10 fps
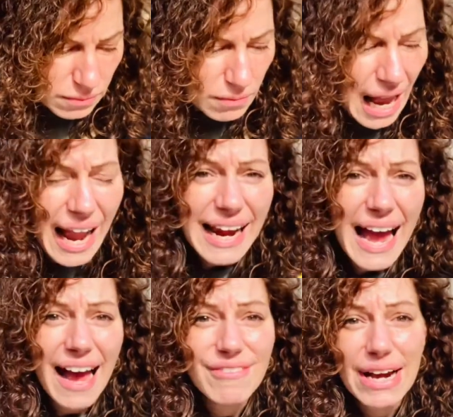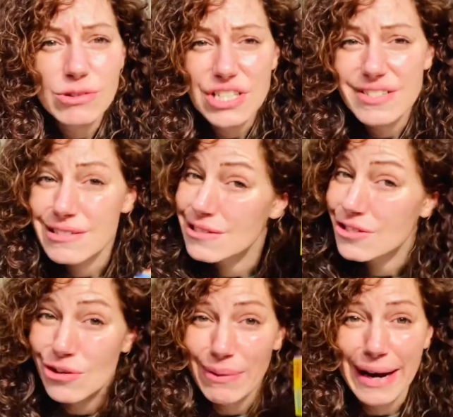I have out just
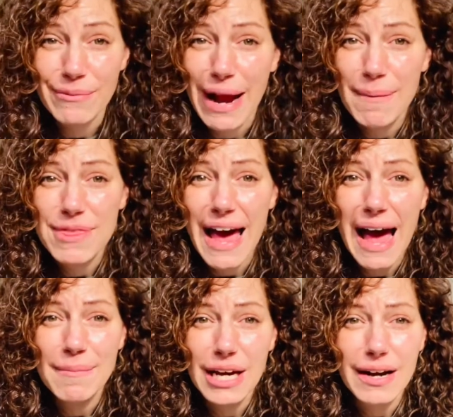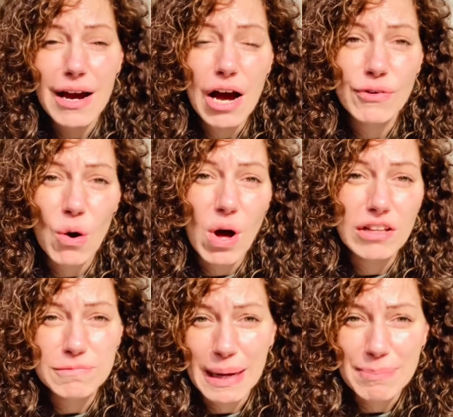saran wrap that I'm gonna cover all
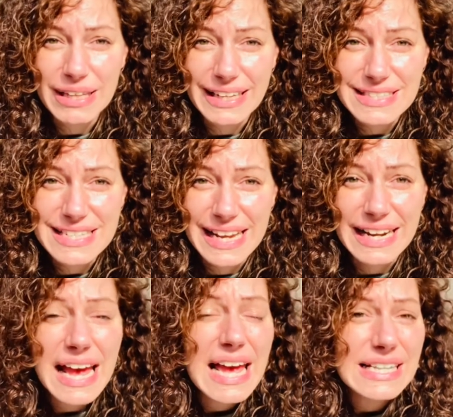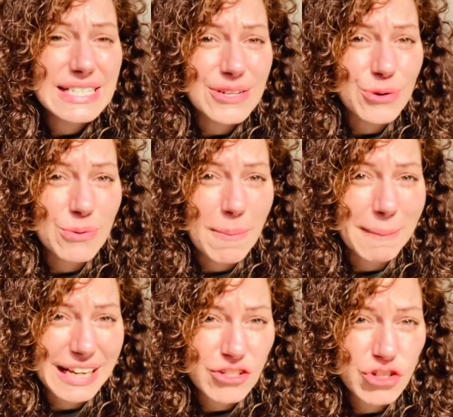of my plants in to
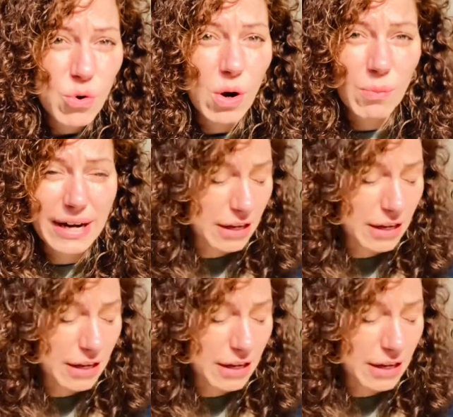make sure when I